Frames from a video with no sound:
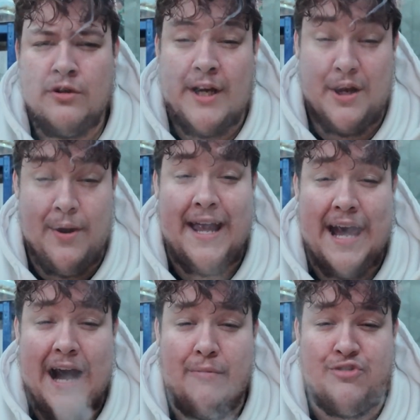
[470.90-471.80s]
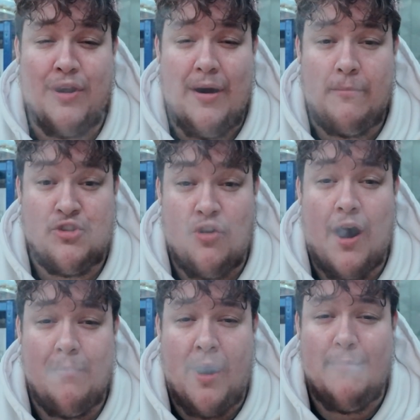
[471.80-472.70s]
Can you hear how
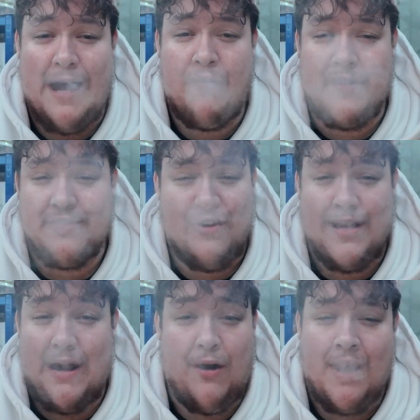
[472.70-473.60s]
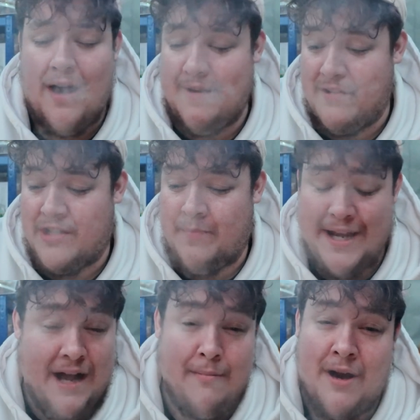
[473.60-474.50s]
dry my mouth is right now? I can't even
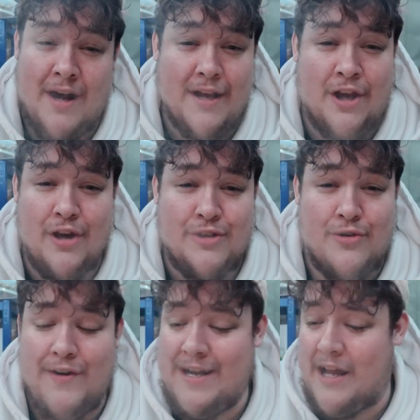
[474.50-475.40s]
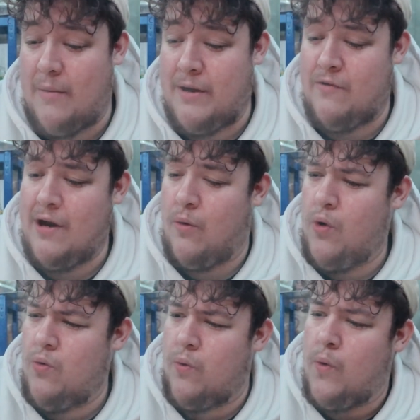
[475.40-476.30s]
speak. I'm kind of cooked already, I'll be real.
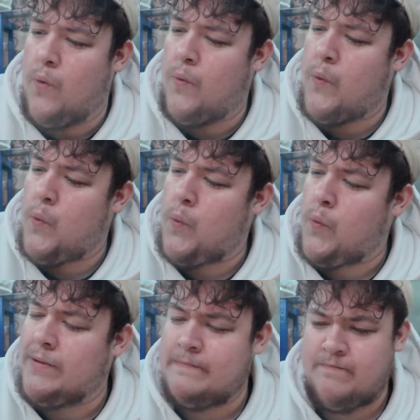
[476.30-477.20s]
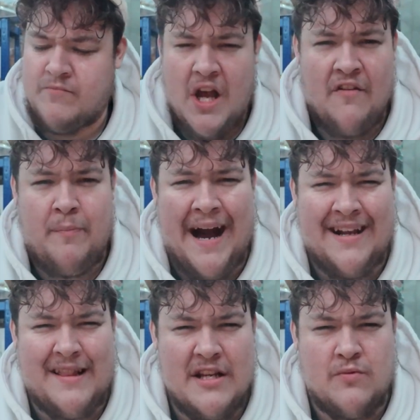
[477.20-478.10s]
Ooh. I've
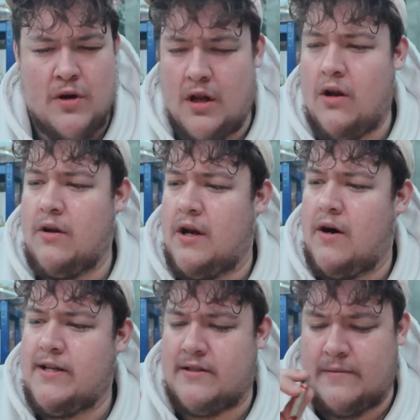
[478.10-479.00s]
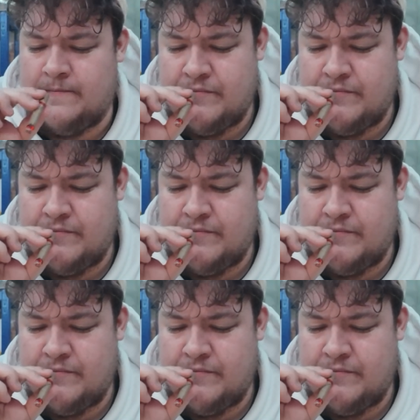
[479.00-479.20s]
packed this one a lot nicer.